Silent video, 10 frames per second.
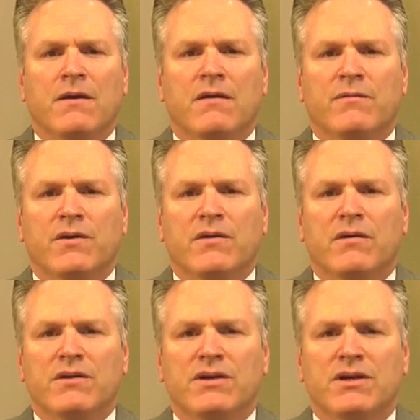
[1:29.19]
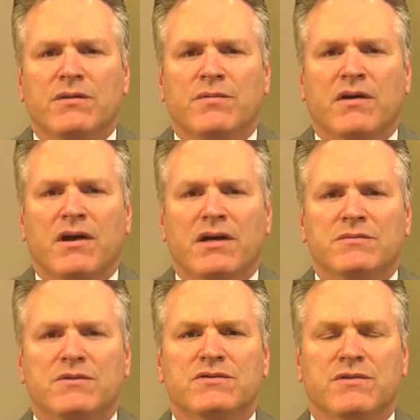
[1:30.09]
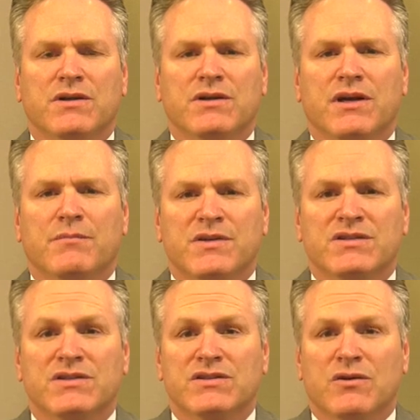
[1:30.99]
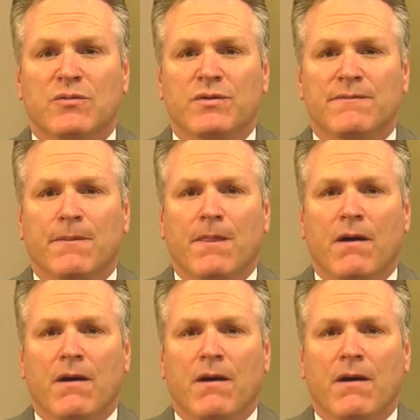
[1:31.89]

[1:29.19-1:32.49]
If we are going to keep our hospitals running and businesses open,